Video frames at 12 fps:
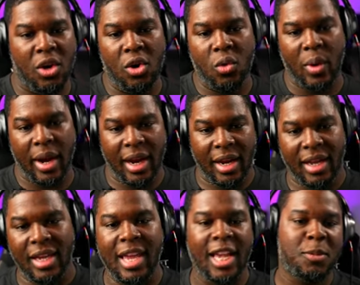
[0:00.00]
Gold
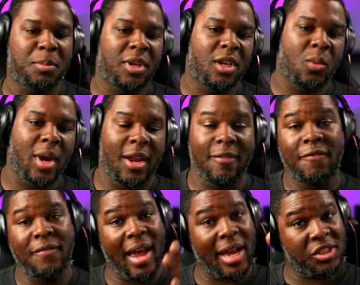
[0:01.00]
Raid, EXP Raid,
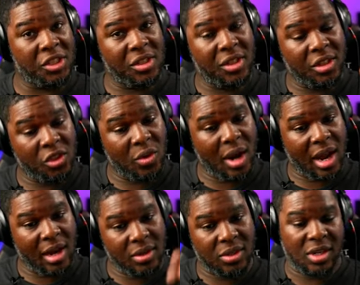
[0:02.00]
Faction
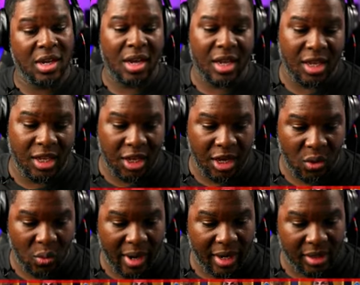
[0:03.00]
Trials,
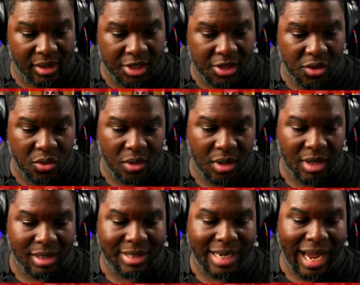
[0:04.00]
Gear Raid 2,
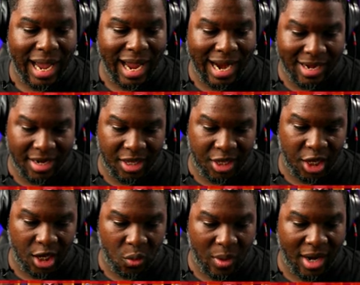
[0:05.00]
Tide
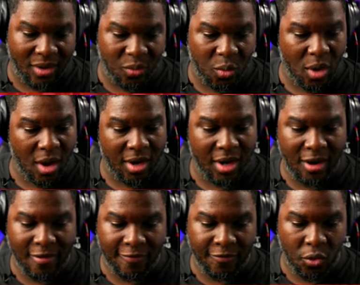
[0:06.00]
Gear Raid 1,
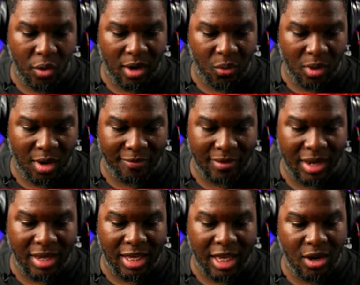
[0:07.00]
Void
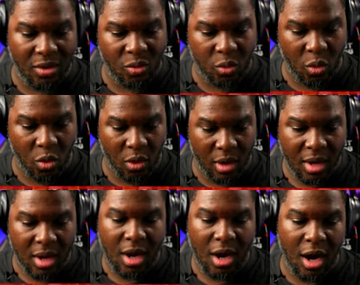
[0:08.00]
Rift, Guild War,
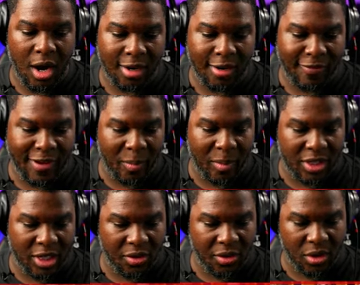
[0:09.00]
Artifact
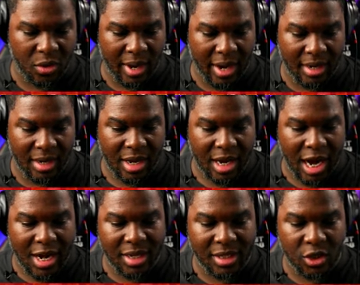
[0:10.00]
Material Raid.
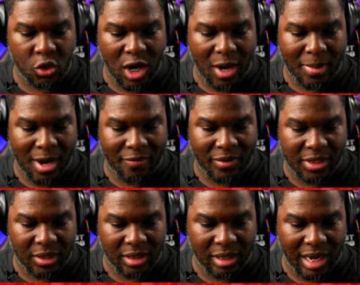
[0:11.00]
It doesn't drop off
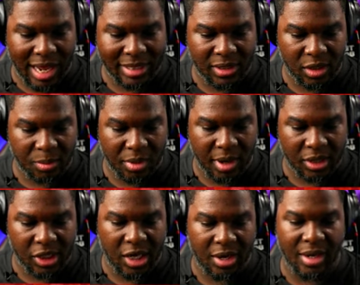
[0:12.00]
until the last little
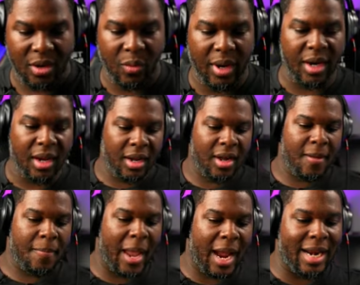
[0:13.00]
parts here in Arena.
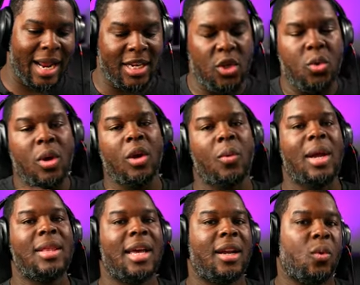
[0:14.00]
And I do
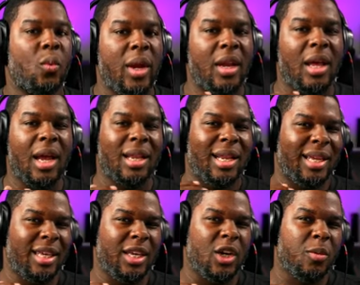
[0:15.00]
agree that Arena and
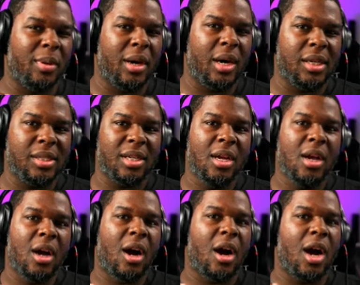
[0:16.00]
like Guild Boss
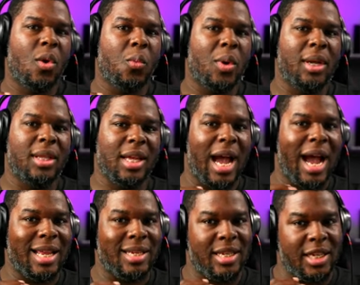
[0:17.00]
aren't really the
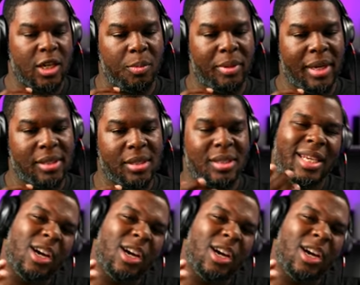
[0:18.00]
ideal places.